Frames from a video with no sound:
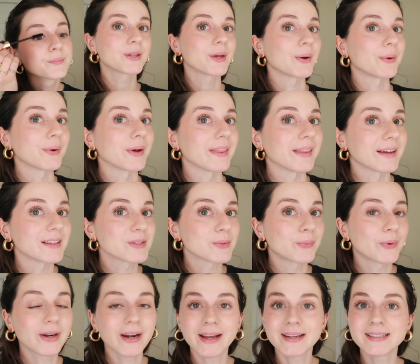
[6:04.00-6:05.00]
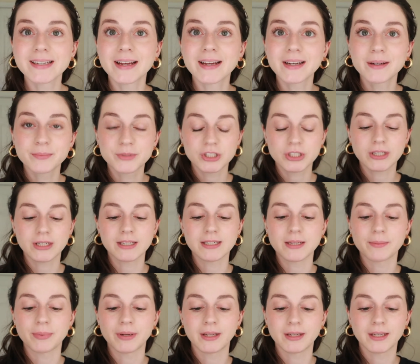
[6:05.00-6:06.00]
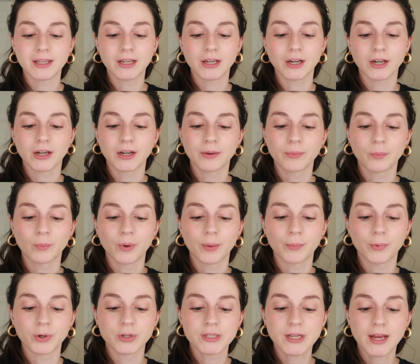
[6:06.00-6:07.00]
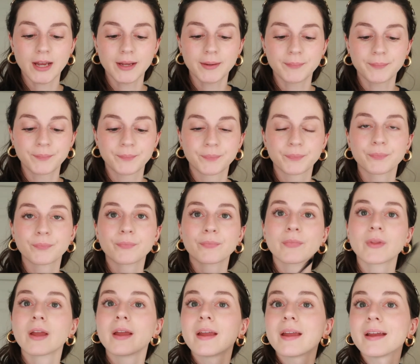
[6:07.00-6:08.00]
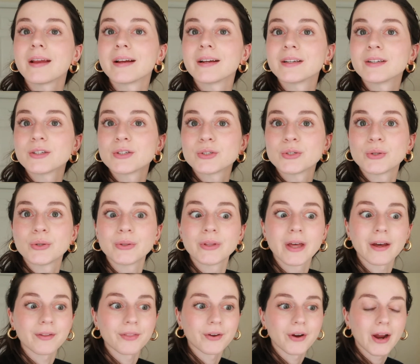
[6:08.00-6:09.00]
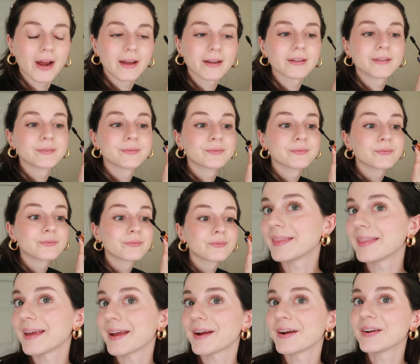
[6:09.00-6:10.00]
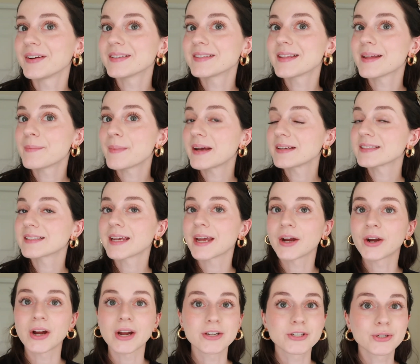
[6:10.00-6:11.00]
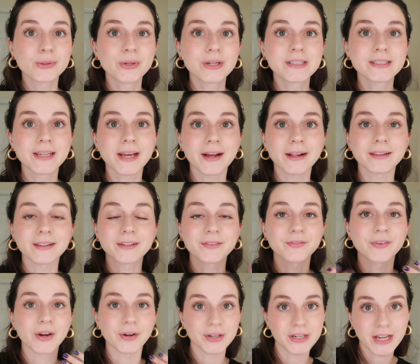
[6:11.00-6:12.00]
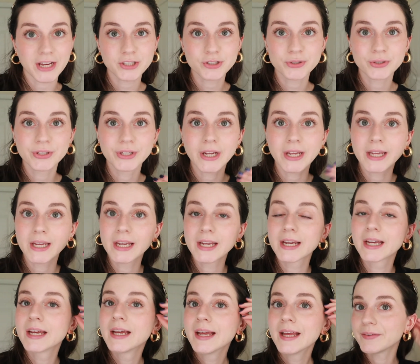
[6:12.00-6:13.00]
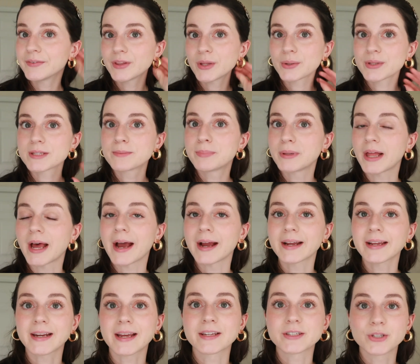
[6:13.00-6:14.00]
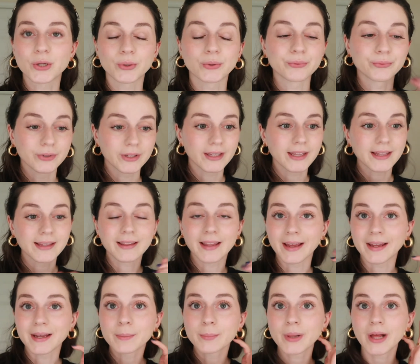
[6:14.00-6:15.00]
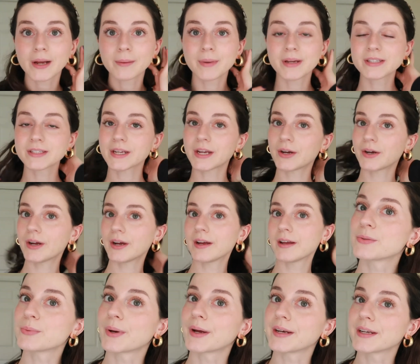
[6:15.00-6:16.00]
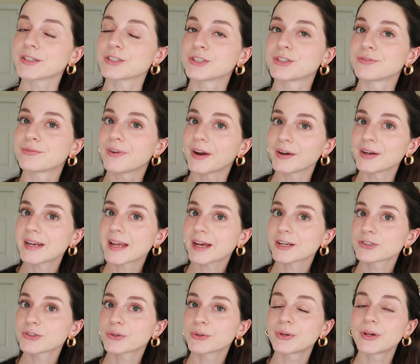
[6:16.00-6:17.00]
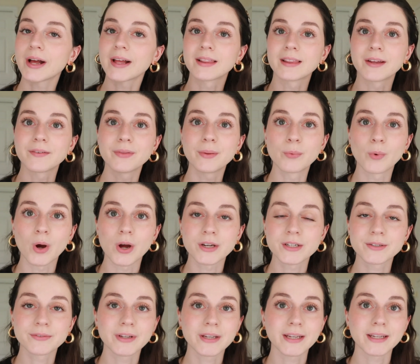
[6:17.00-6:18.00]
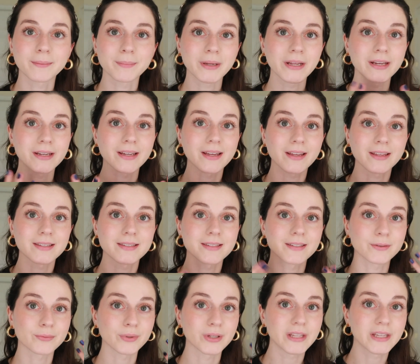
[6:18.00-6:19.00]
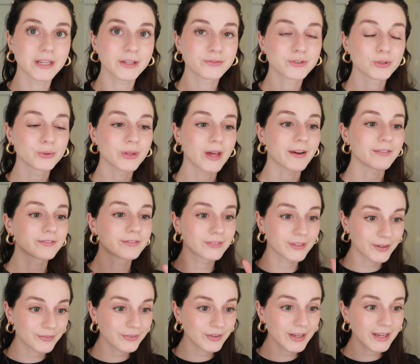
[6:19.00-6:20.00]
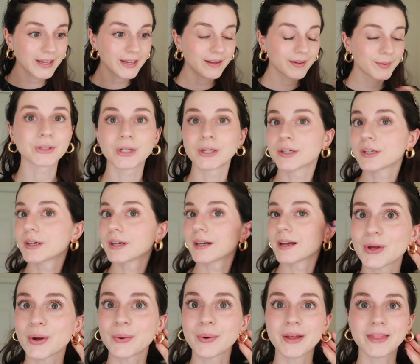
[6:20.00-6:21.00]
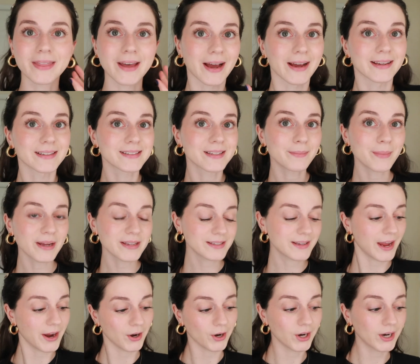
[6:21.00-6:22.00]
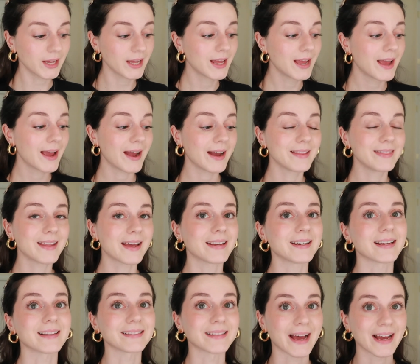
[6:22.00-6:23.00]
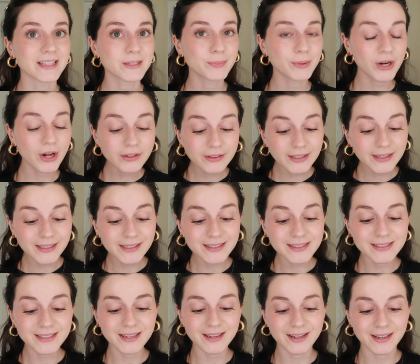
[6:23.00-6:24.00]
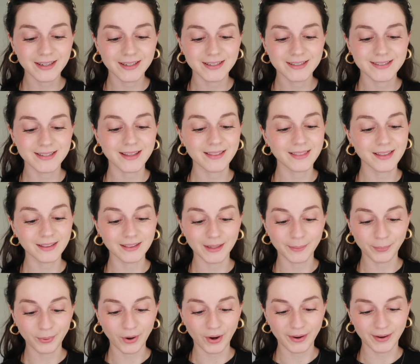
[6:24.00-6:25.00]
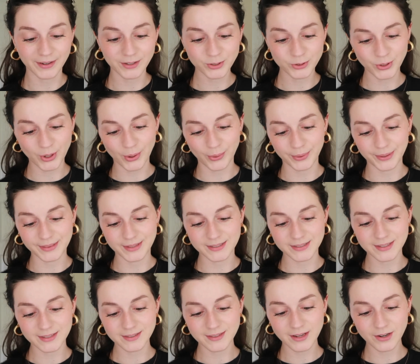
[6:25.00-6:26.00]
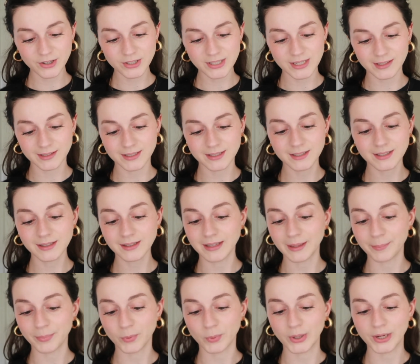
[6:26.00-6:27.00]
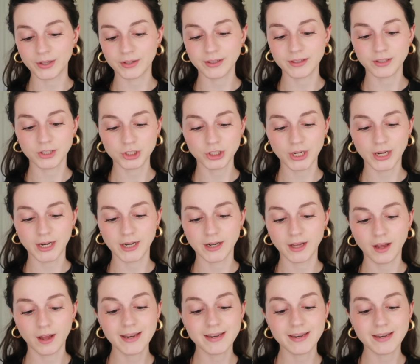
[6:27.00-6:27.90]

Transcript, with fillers: So that's one eye done. I'm just gonna dip it in here one more time and do the other eye. But there is the mascara. As you can tell, very natural looking. Even though it's black and I don't really like black mascara, this one is just very natural. I love the wand of it because it really gives you that fluffy look. So that is the mascara. And then last but not least is the lip product. So this is their tinted lip oil in the shade